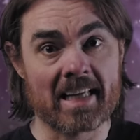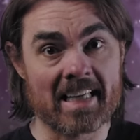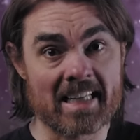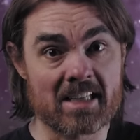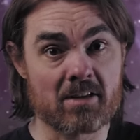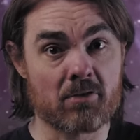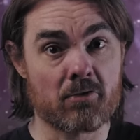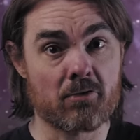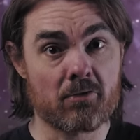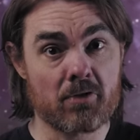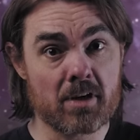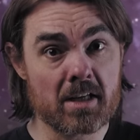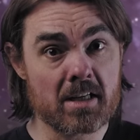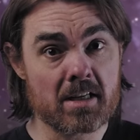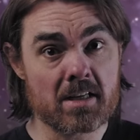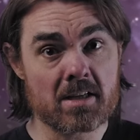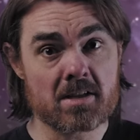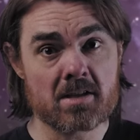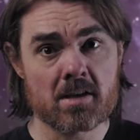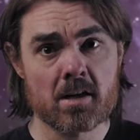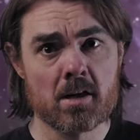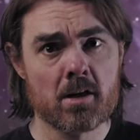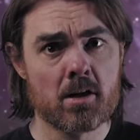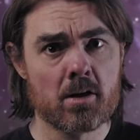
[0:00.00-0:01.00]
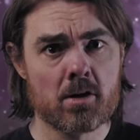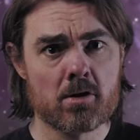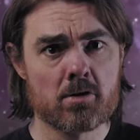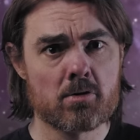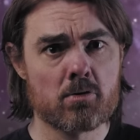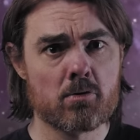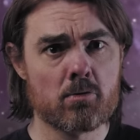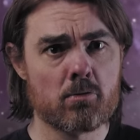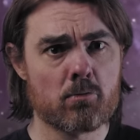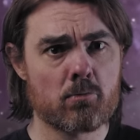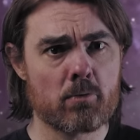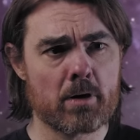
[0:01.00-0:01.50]
interferes
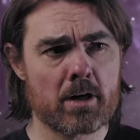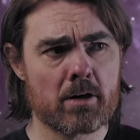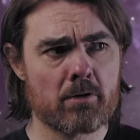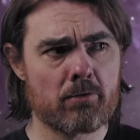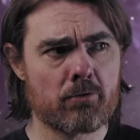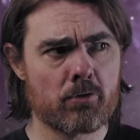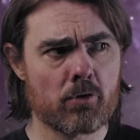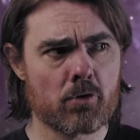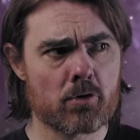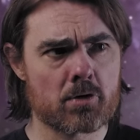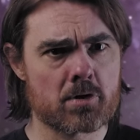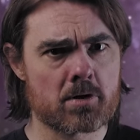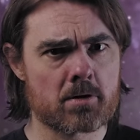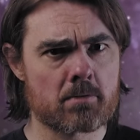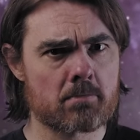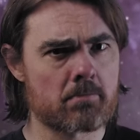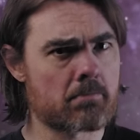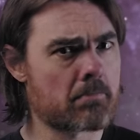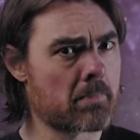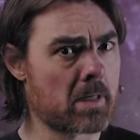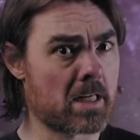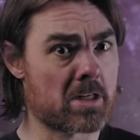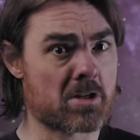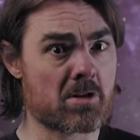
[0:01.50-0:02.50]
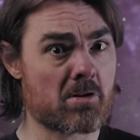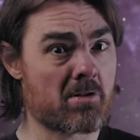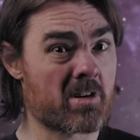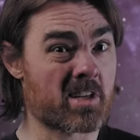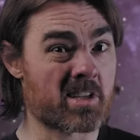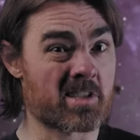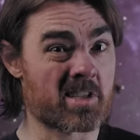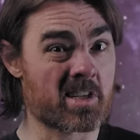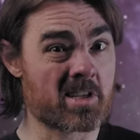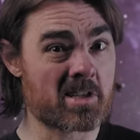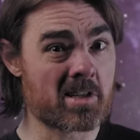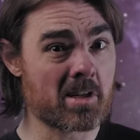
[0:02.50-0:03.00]
to reinforce its own
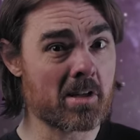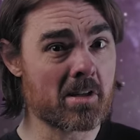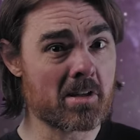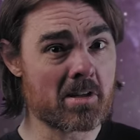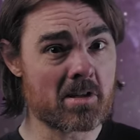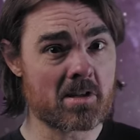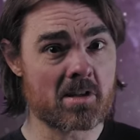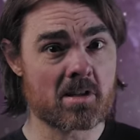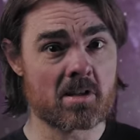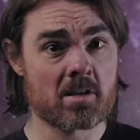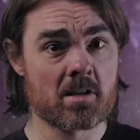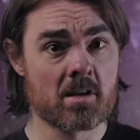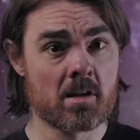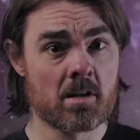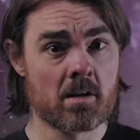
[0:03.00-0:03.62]
existence.